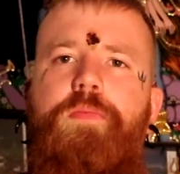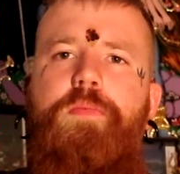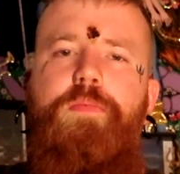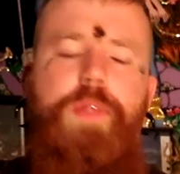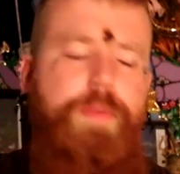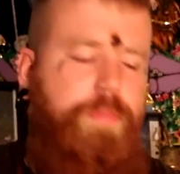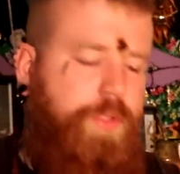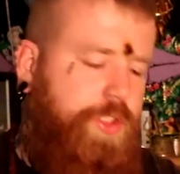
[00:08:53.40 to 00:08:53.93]

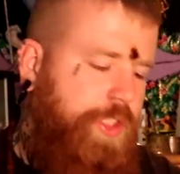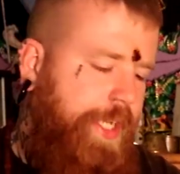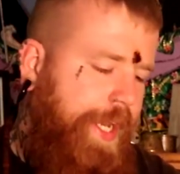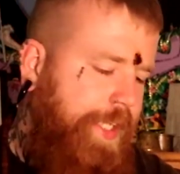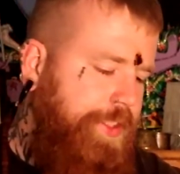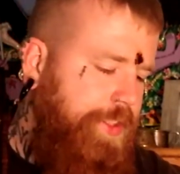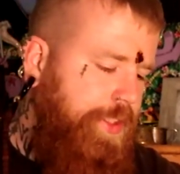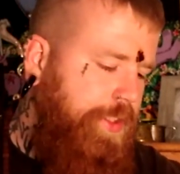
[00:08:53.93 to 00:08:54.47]
people should
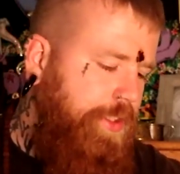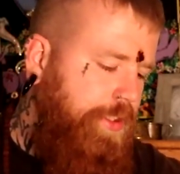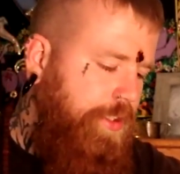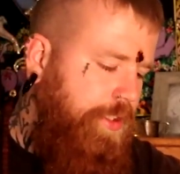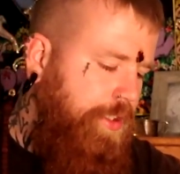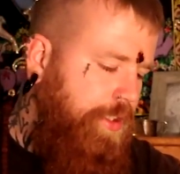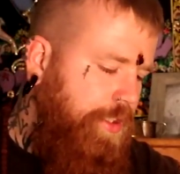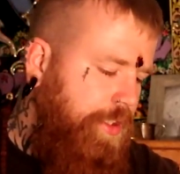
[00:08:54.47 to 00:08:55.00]
ask
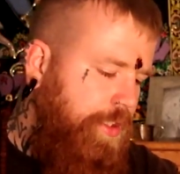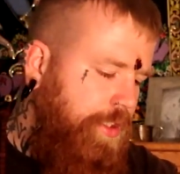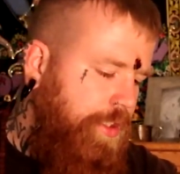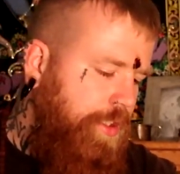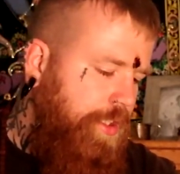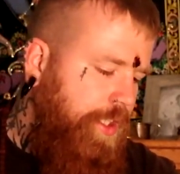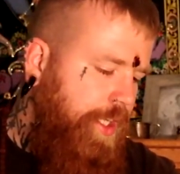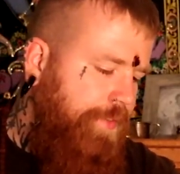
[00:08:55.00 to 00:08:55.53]

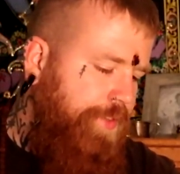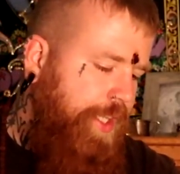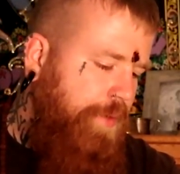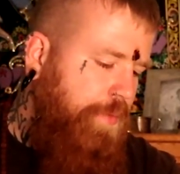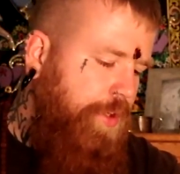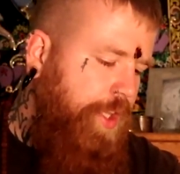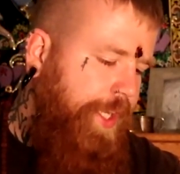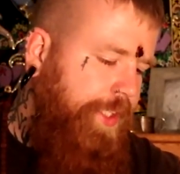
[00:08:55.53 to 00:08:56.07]
if they
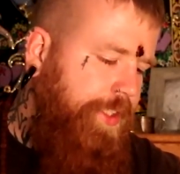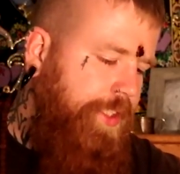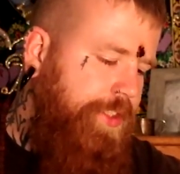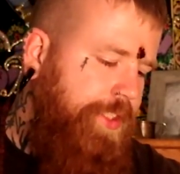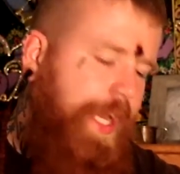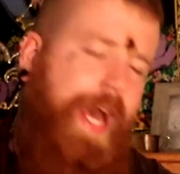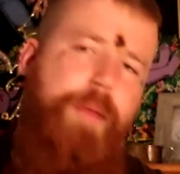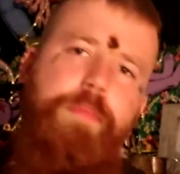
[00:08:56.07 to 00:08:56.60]
would like this
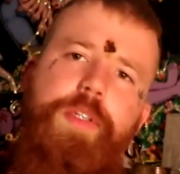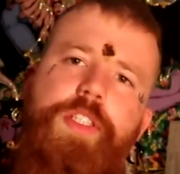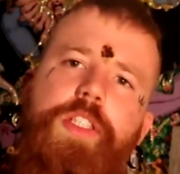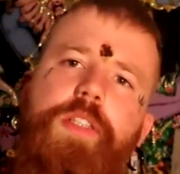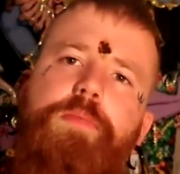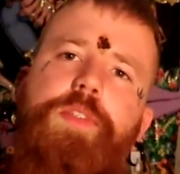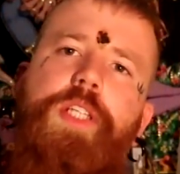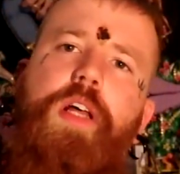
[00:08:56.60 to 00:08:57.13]
to happen to
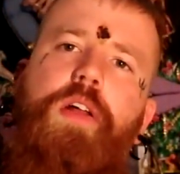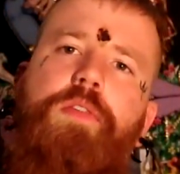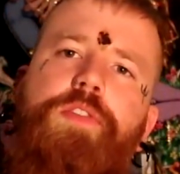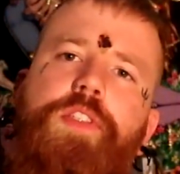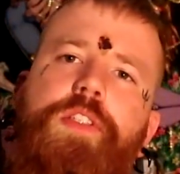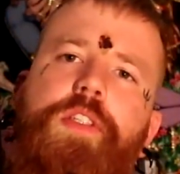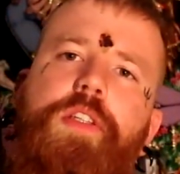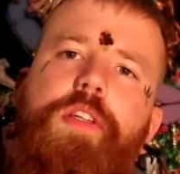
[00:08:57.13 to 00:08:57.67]
themselves
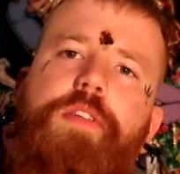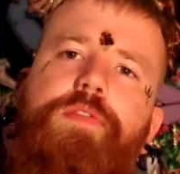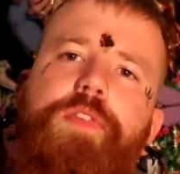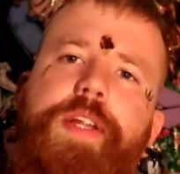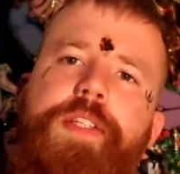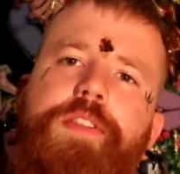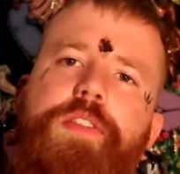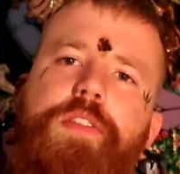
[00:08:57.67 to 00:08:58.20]
or to their
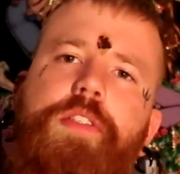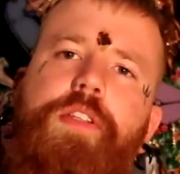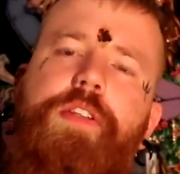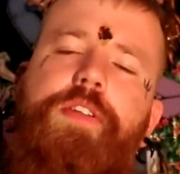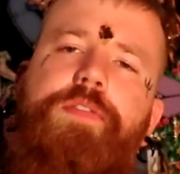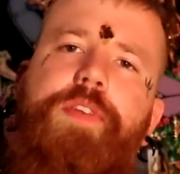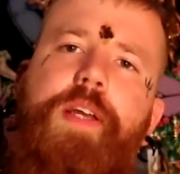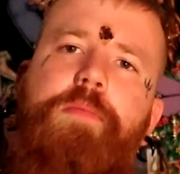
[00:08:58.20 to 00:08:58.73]
friends or to
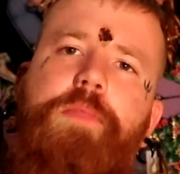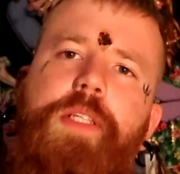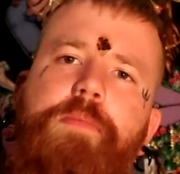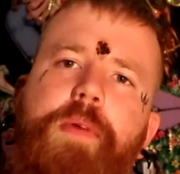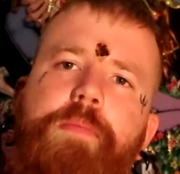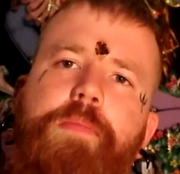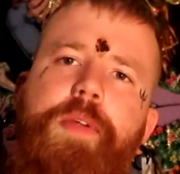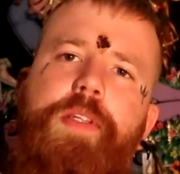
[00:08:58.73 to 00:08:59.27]
their family
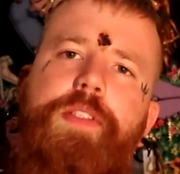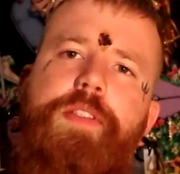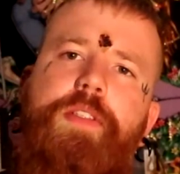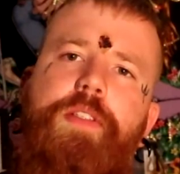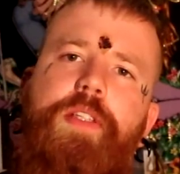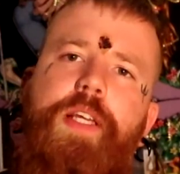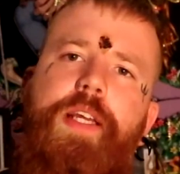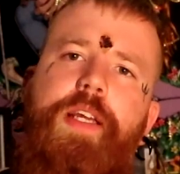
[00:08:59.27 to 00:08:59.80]
members.
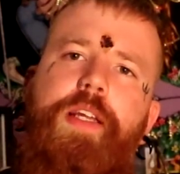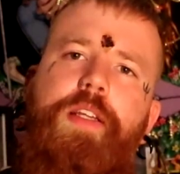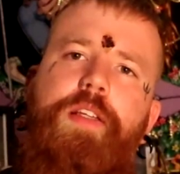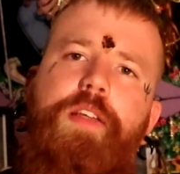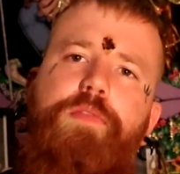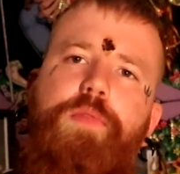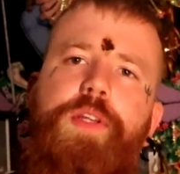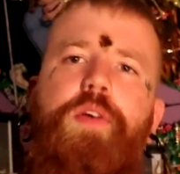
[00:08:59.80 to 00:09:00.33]
And
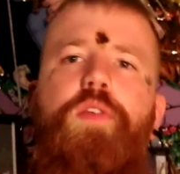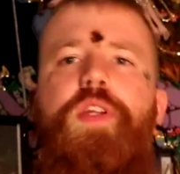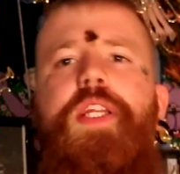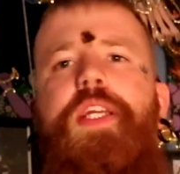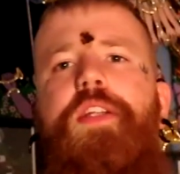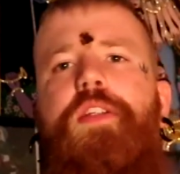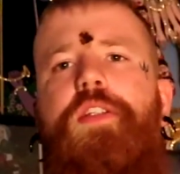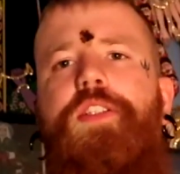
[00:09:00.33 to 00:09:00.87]
if we don't
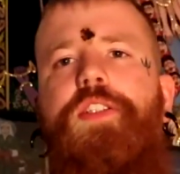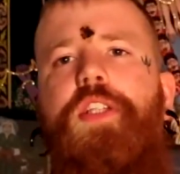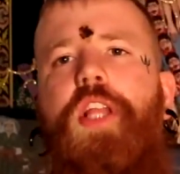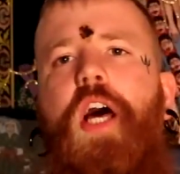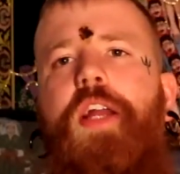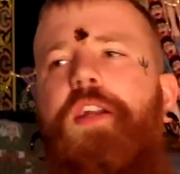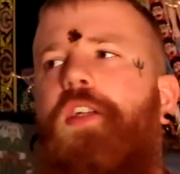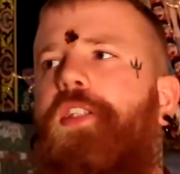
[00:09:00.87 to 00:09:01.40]
need to
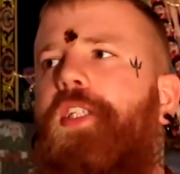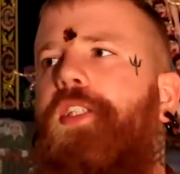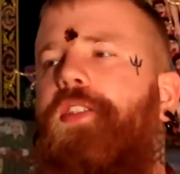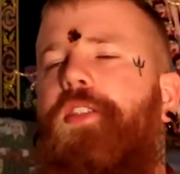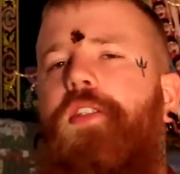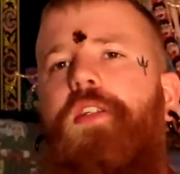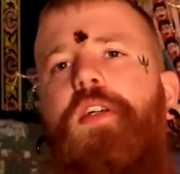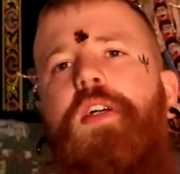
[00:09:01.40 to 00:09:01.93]
slaughter
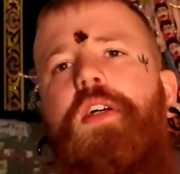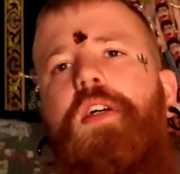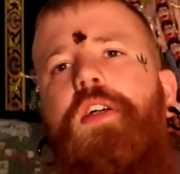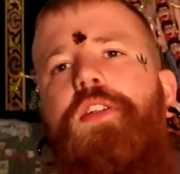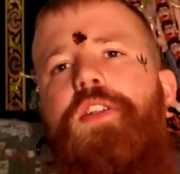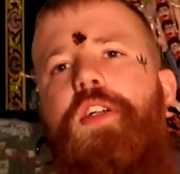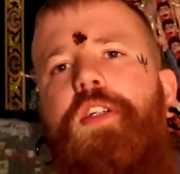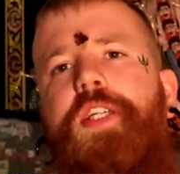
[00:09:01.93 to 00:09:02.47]
these
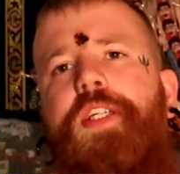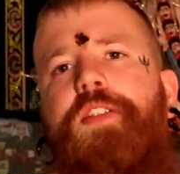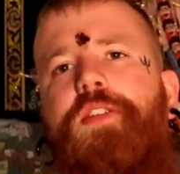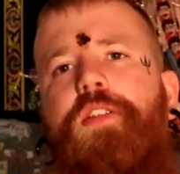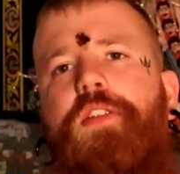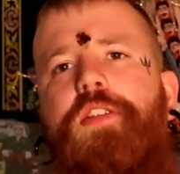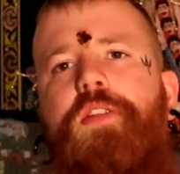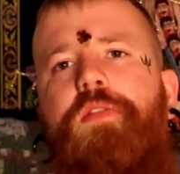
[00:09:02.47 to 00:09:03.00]
turkeys
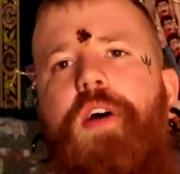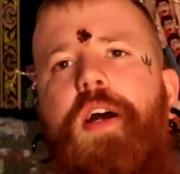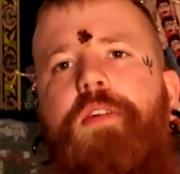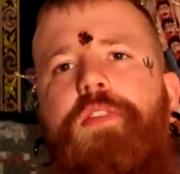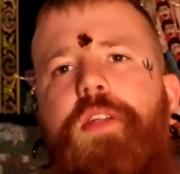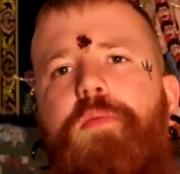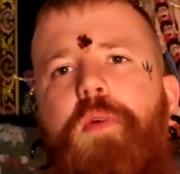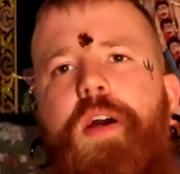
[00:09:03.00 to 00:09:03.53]
to
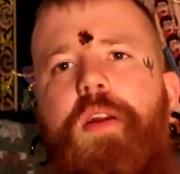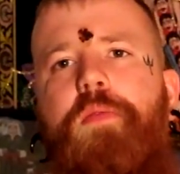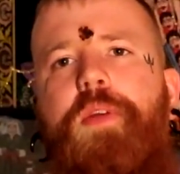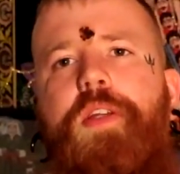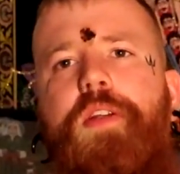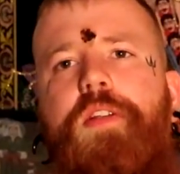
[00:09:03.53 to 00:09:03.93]
survive, then why are we